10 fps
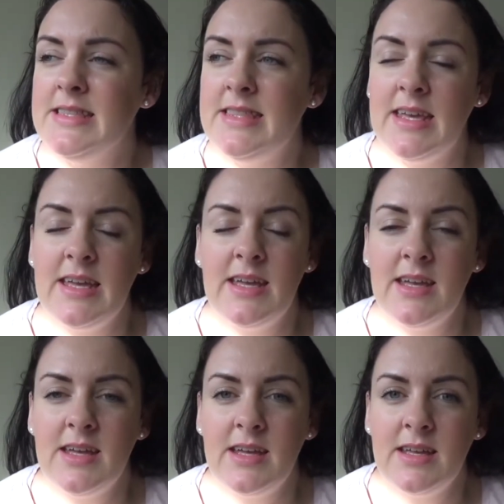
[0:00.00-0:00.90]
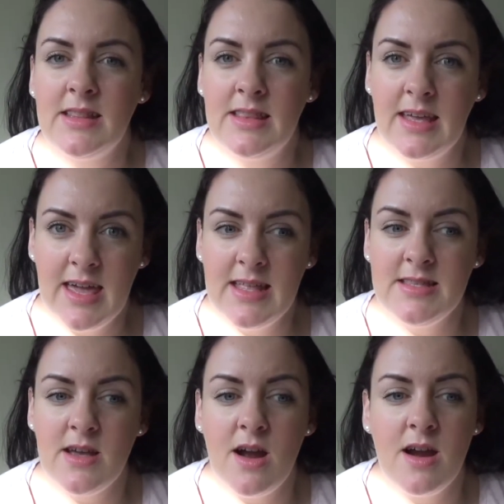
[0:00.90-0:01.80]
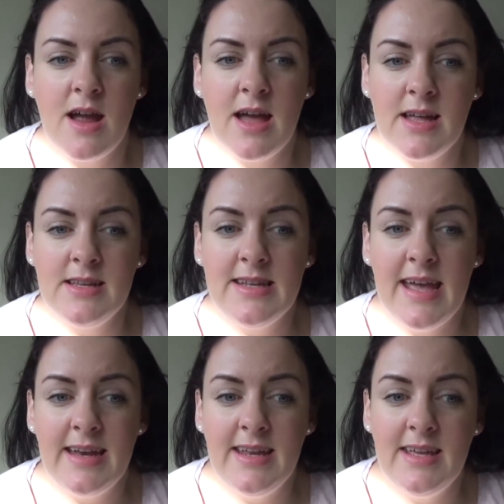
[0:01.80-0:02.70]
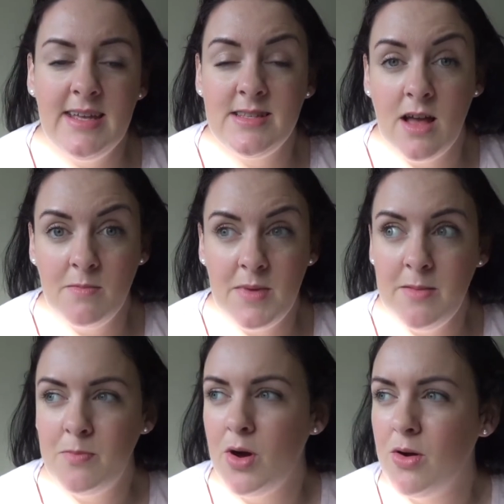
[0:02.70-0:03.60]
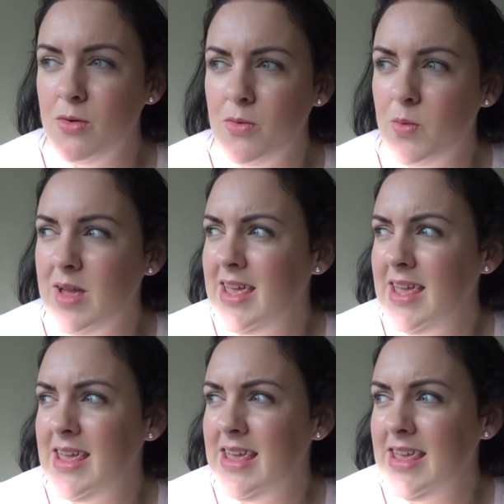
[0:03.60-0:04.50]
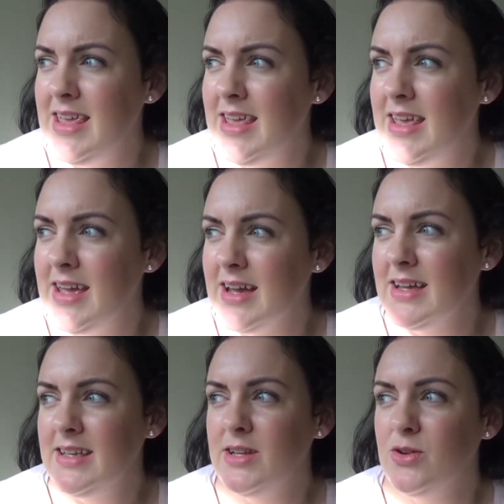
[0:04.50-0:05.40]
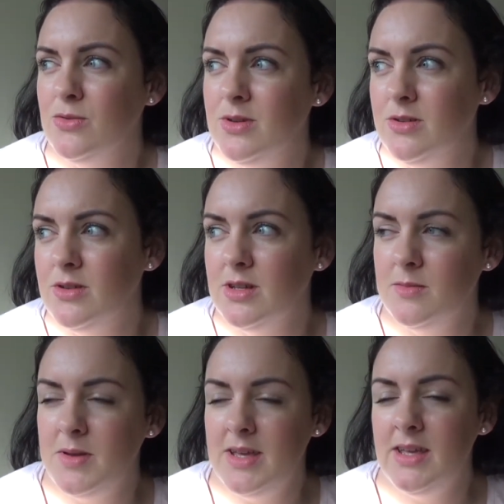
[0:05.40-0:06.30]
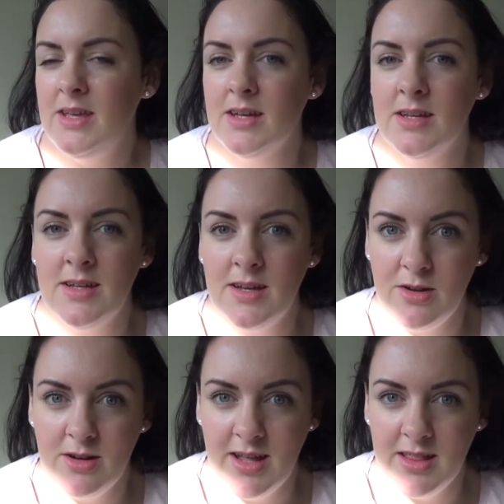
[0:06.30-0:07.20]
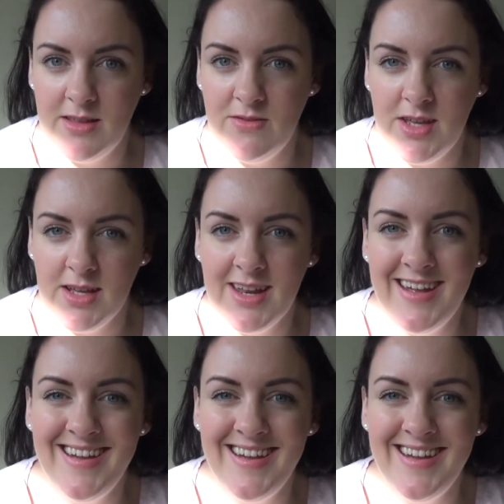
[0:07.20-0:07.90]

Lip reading: the kids are, and Eddie is omni, but we, you know, you can be an unhealthy vegan.